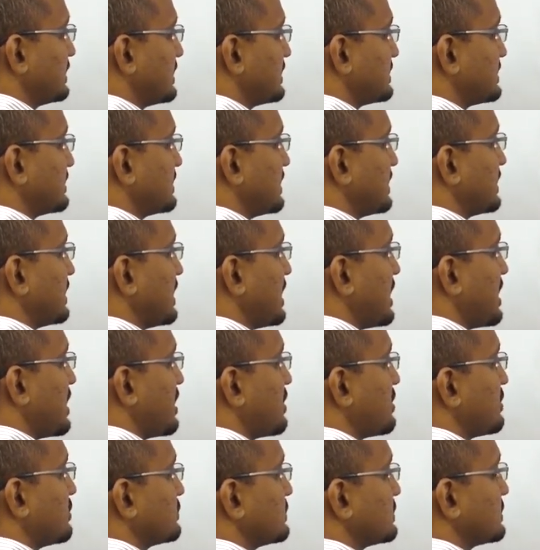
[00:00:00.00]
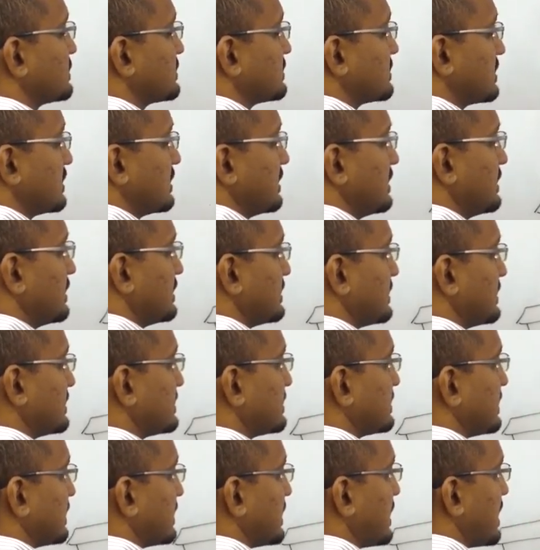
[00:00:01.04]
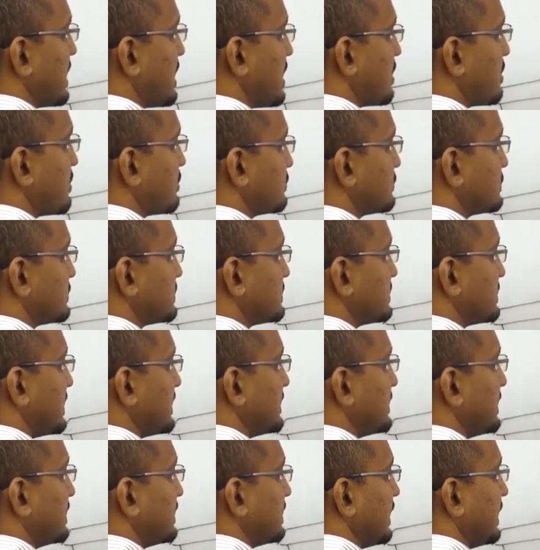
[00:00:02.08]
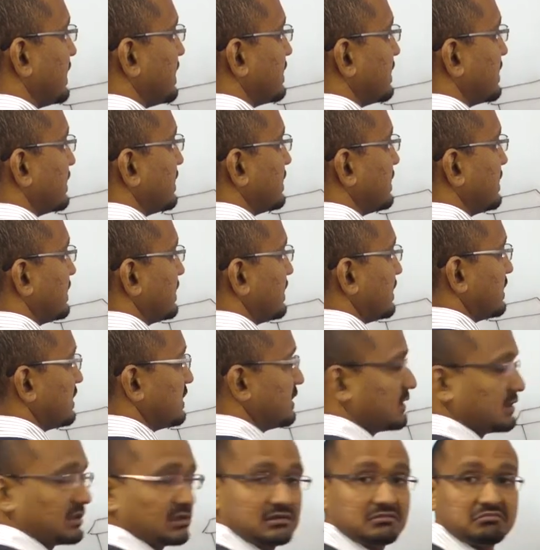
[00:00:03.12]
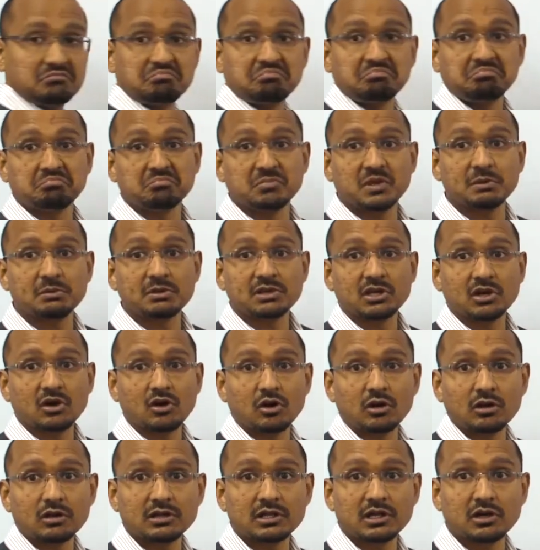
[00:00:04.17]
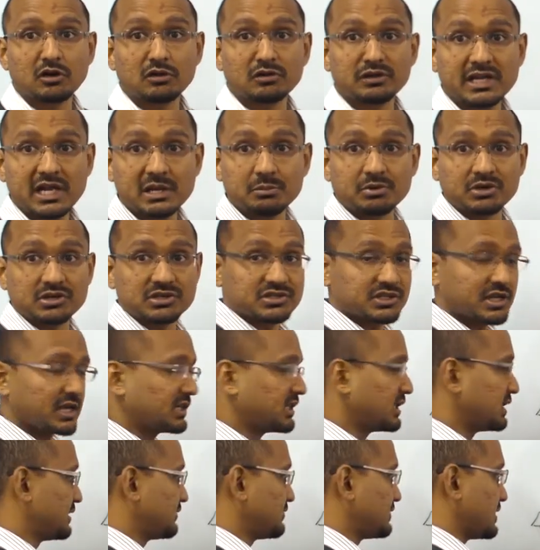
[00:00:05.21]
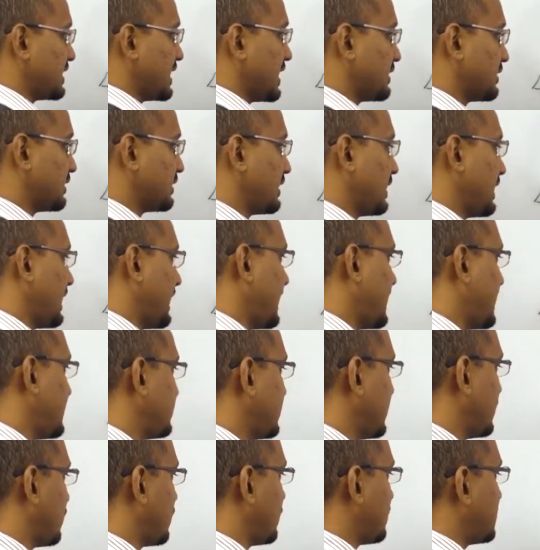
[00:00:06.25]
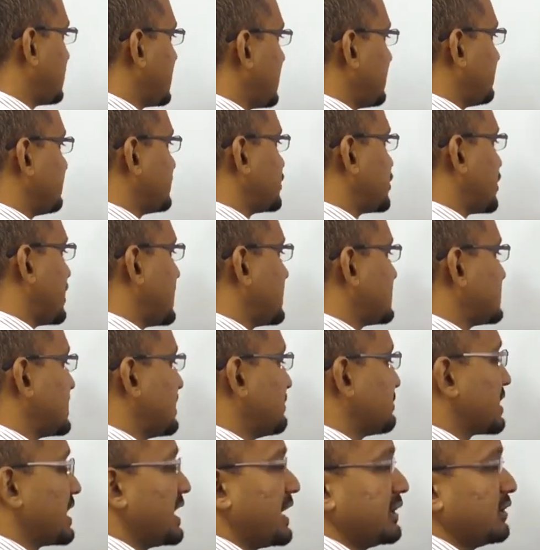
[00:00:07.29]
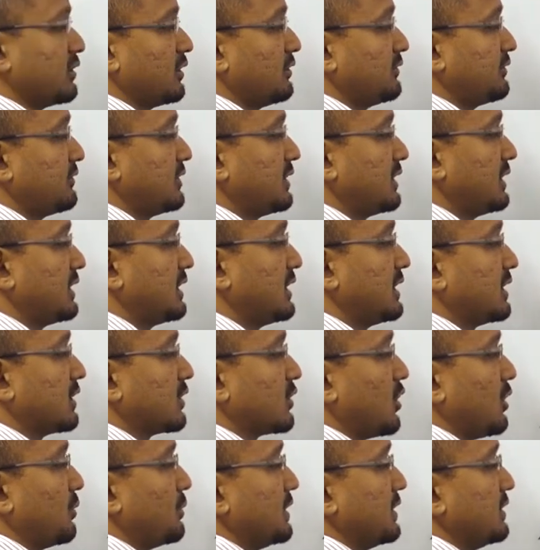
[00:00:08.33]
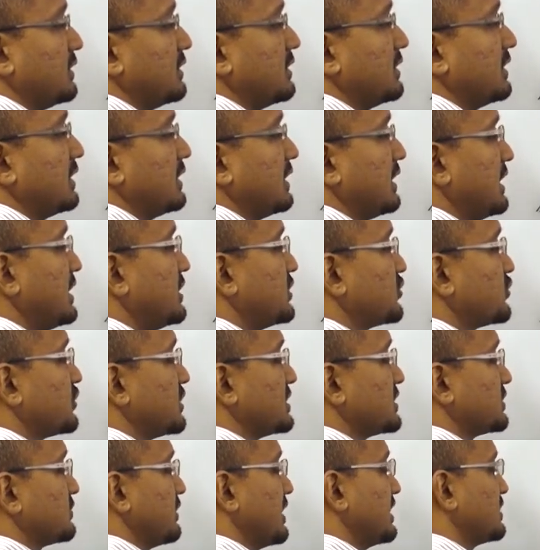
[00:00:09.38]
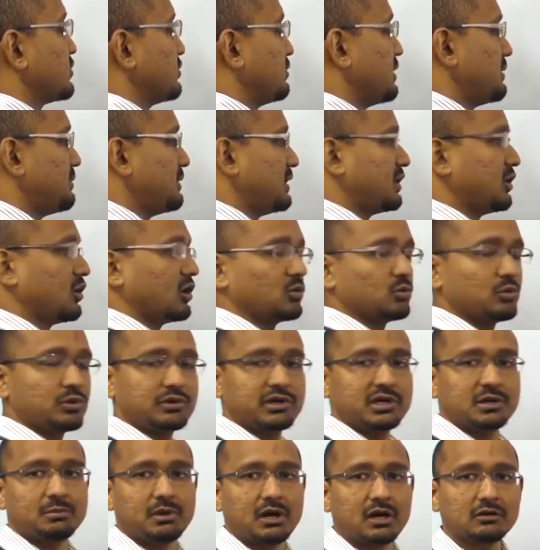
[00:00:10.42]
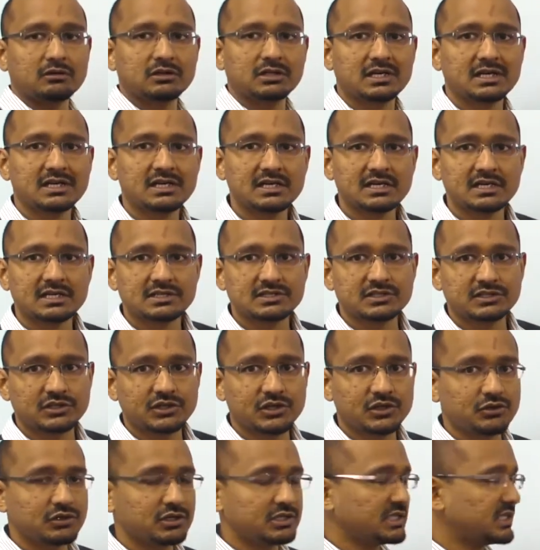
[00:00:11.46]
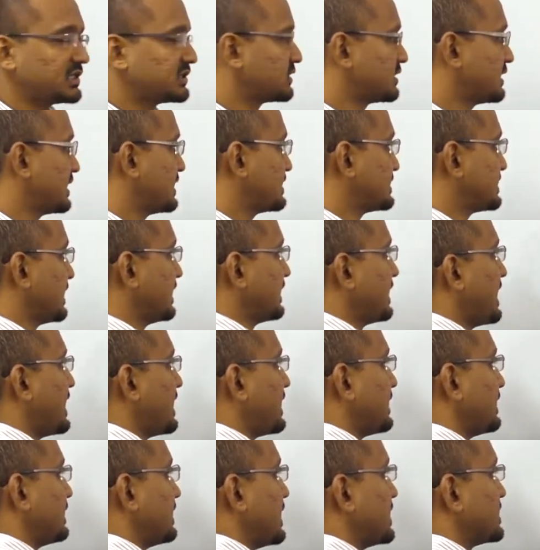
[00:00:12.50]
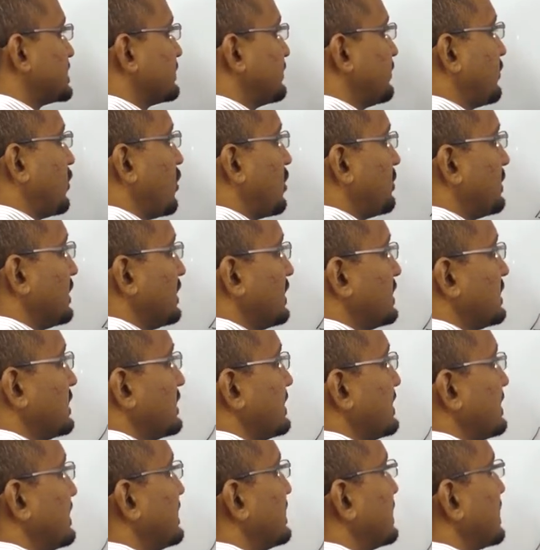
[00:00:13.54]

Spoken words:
there's another house, there's another house, and then maybe they're all neighbors, okay? They live together, and they all share some kind of common interest, right? So maybe they're all worried about security. So they say, hey, let's form a